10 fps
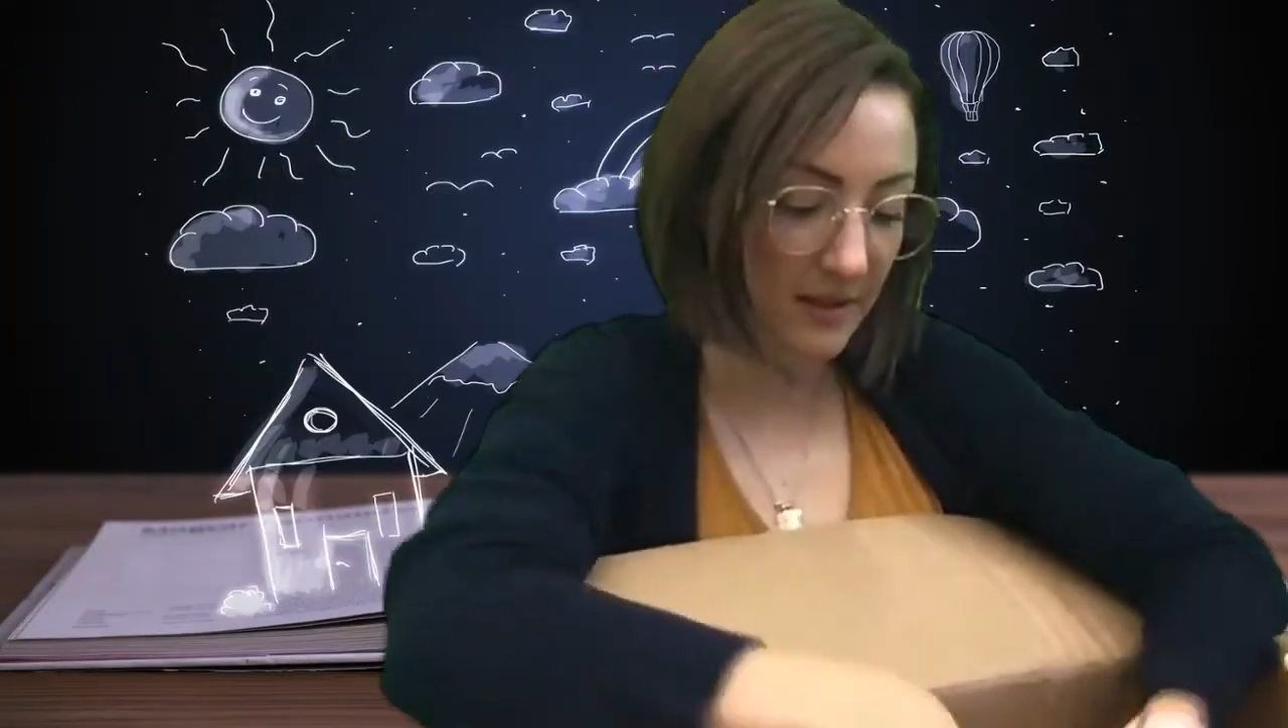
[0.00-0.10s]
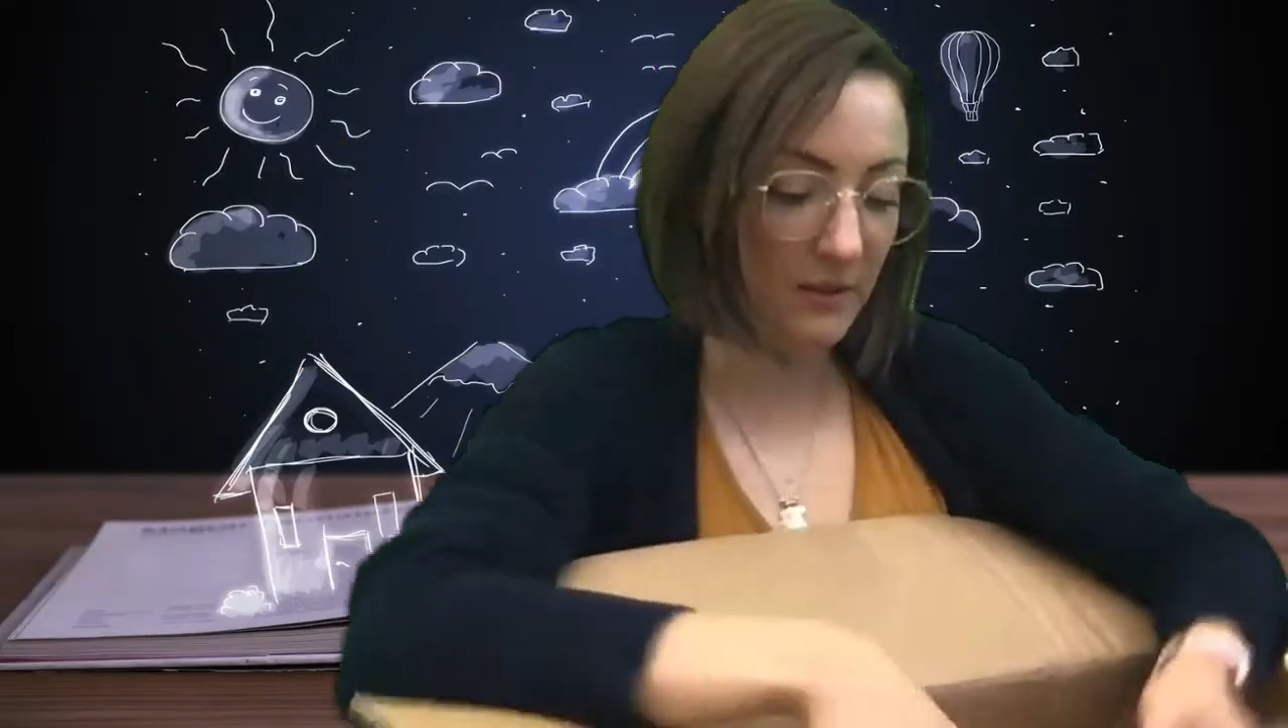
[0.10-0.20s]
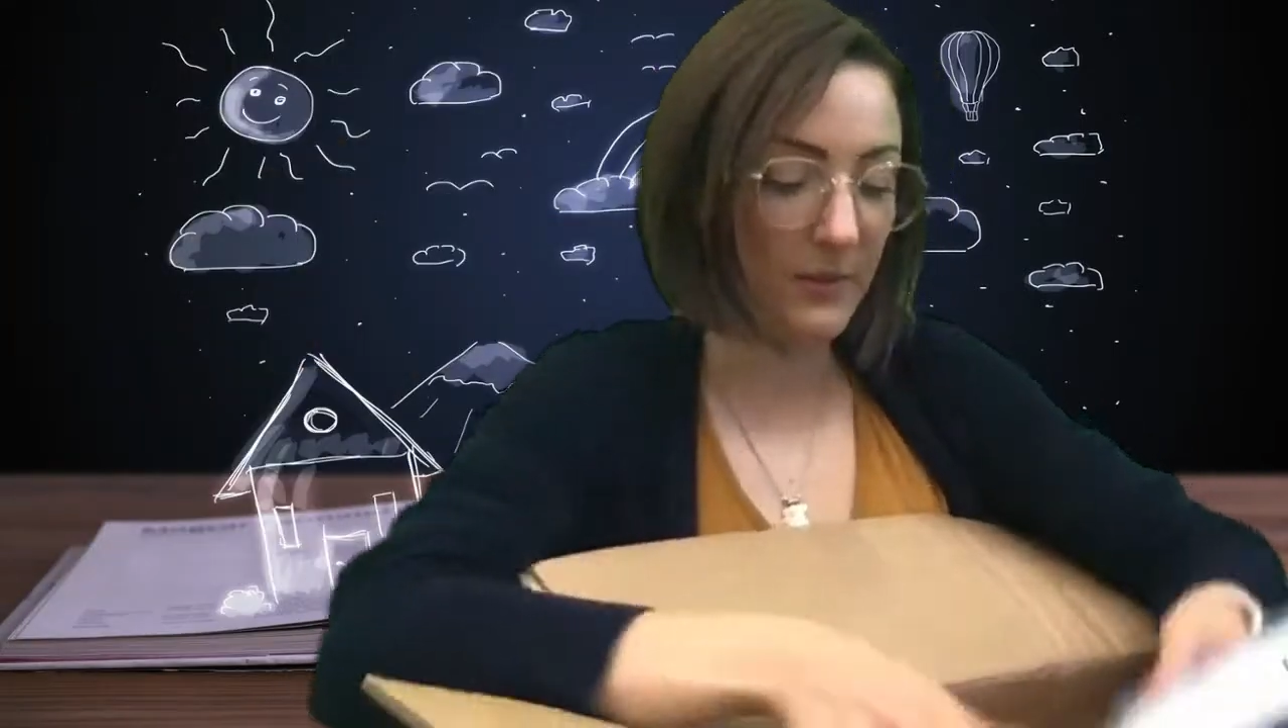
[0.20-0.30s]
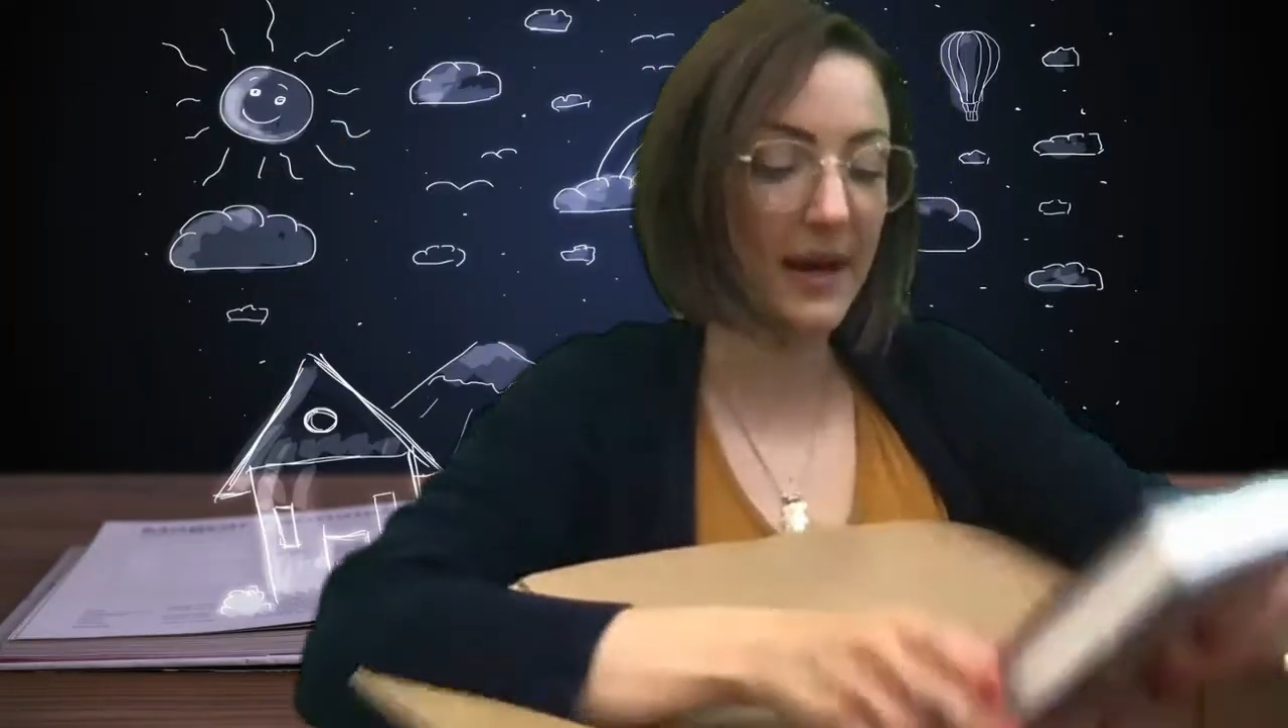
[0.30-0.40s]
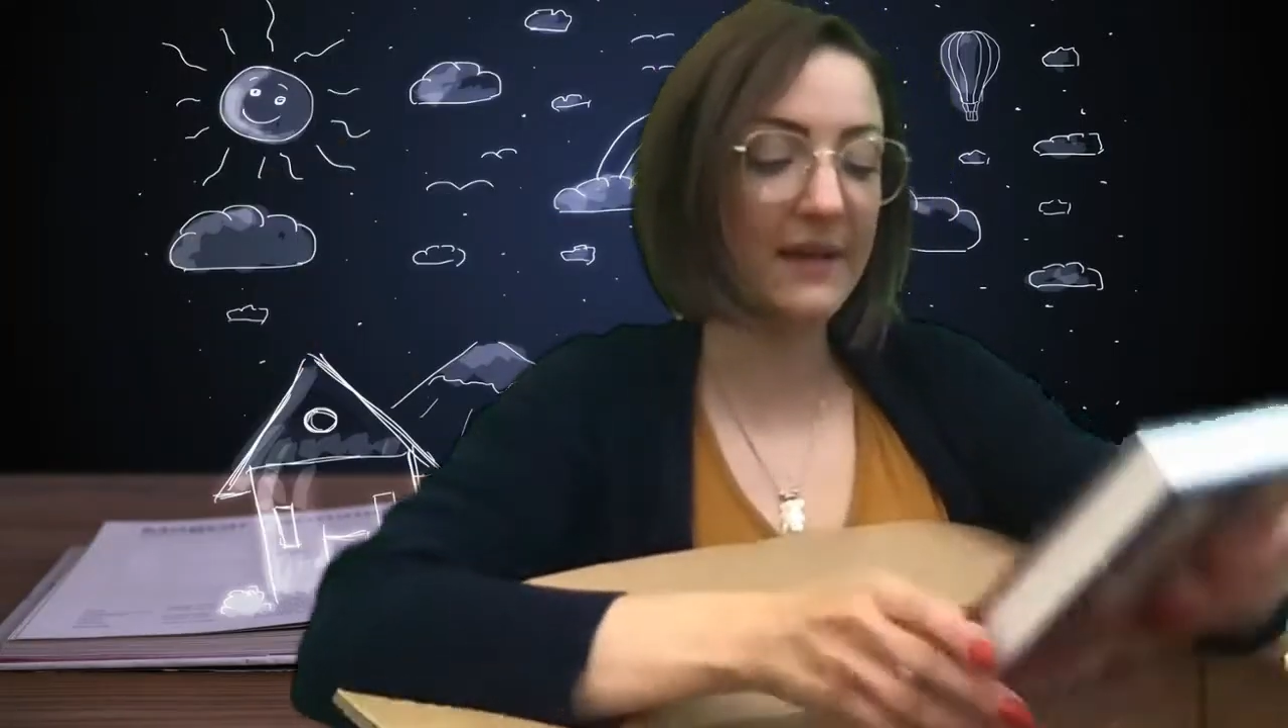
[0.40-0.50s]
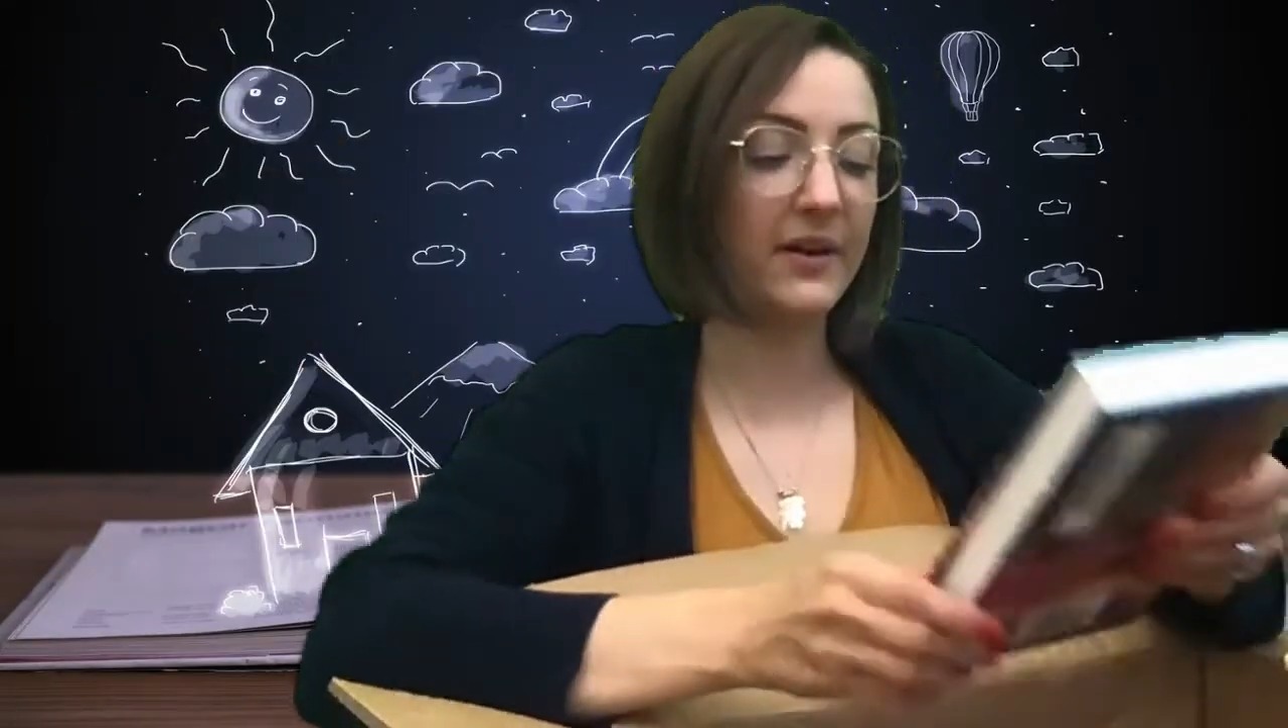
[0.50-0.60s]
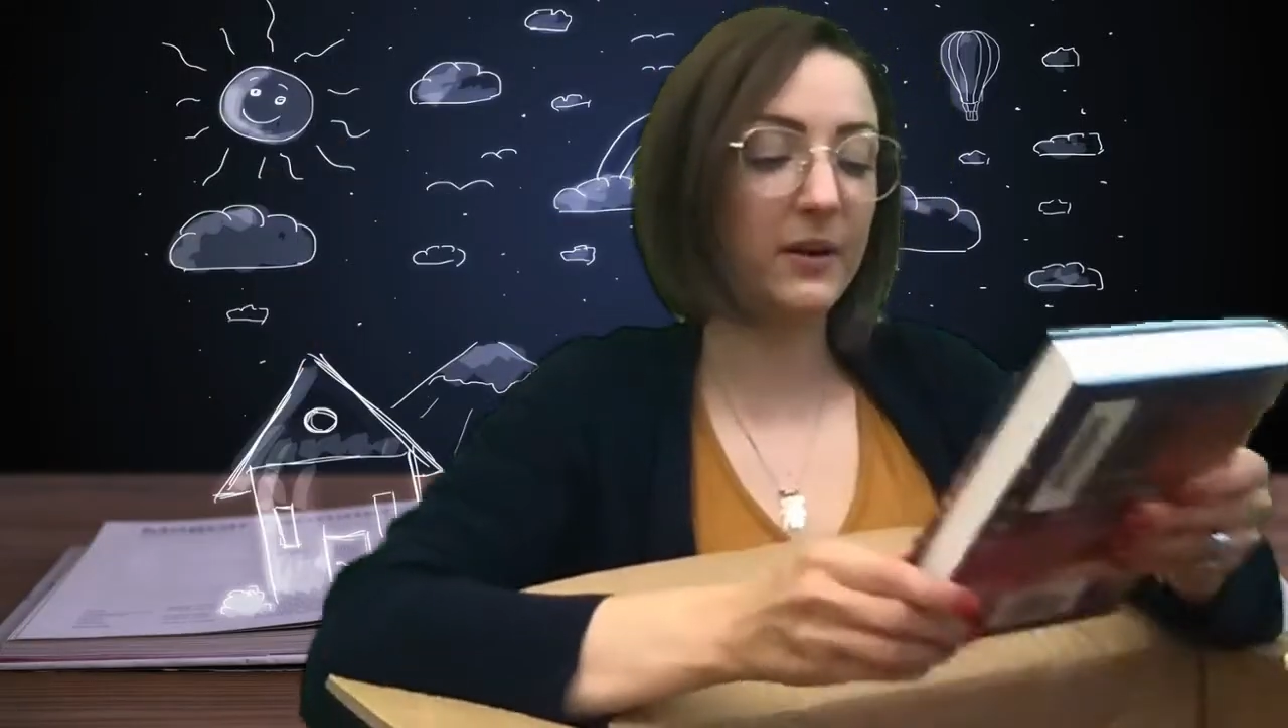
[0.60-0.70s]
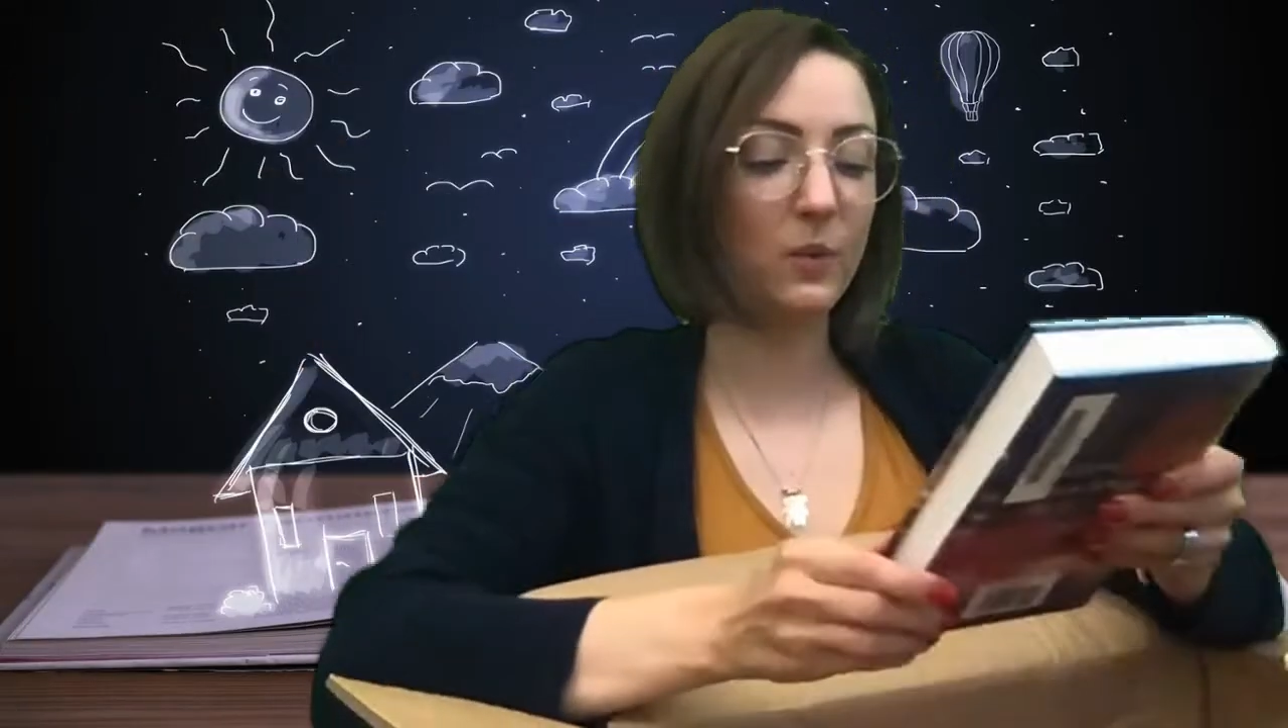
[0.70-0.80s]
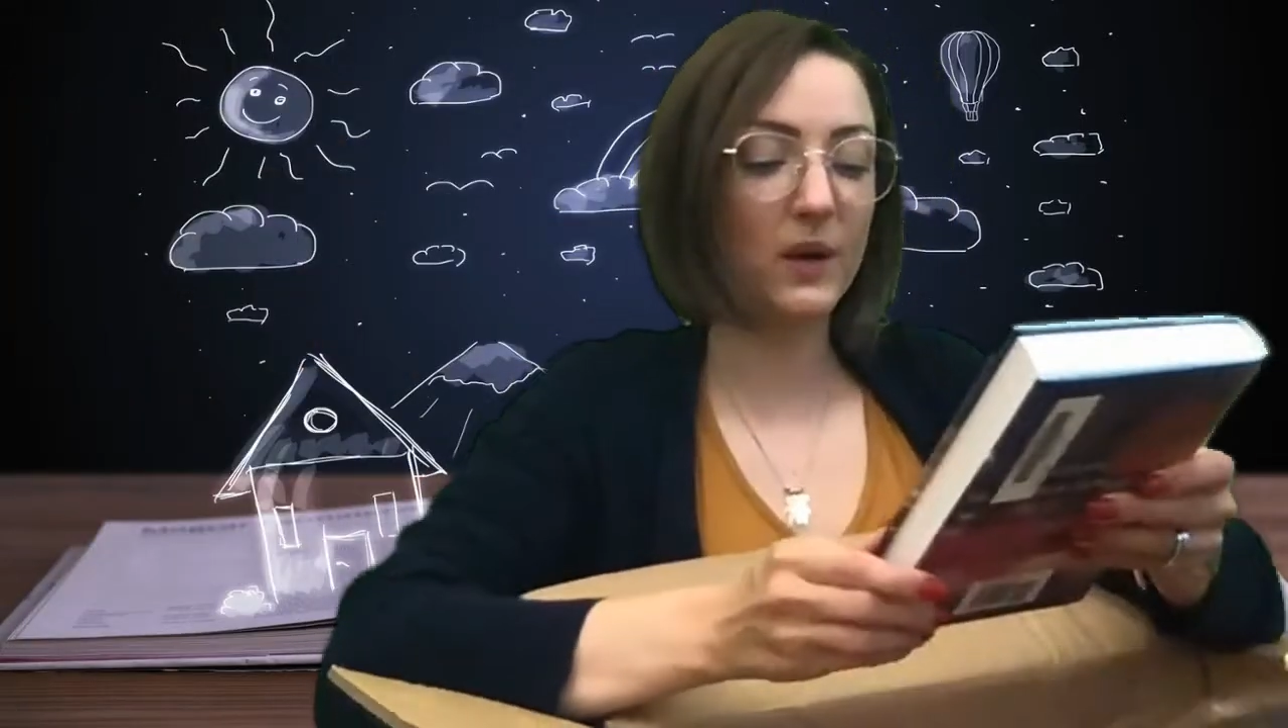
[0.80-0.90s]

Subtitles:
We have A